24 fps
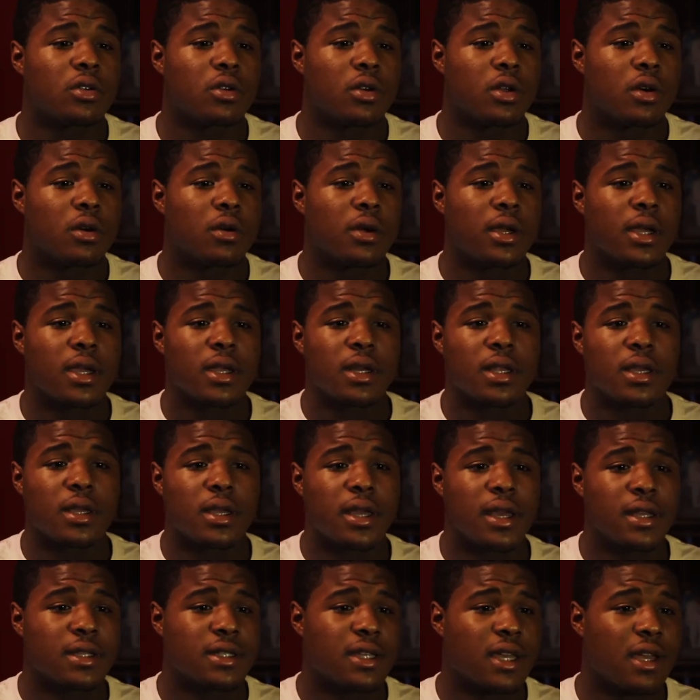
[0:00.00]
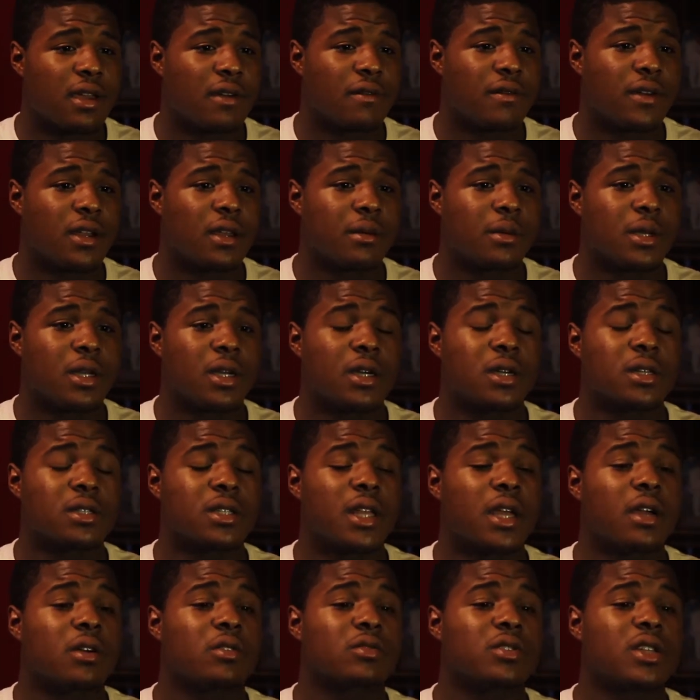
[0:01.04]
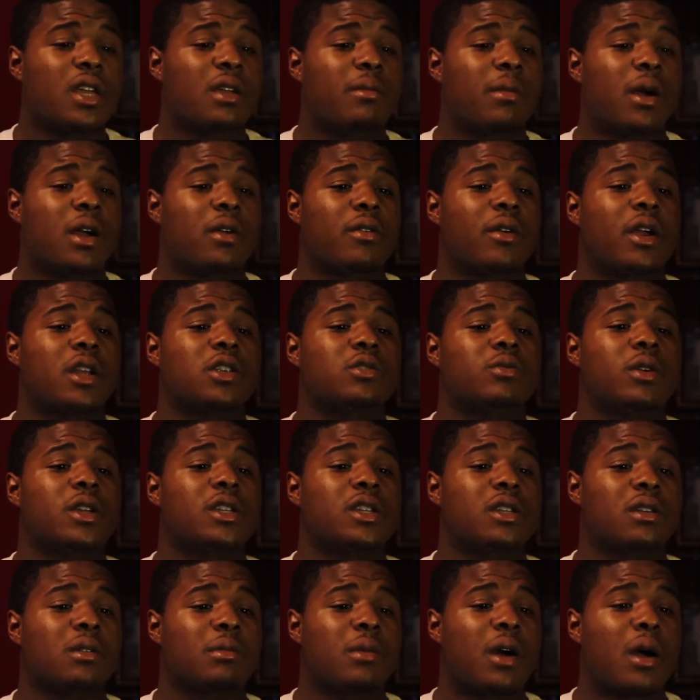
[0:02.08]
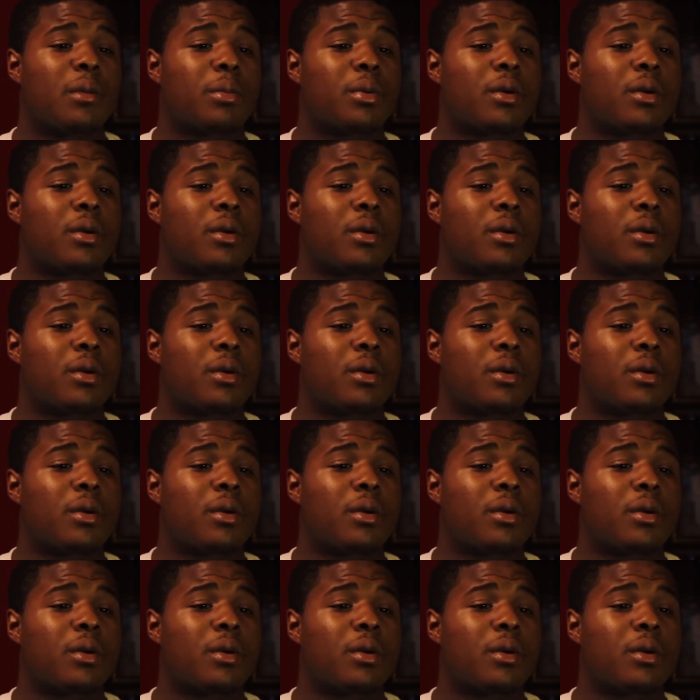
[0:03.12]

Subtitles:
You know, I ain't even got time for that because they're gonna take my graduation and my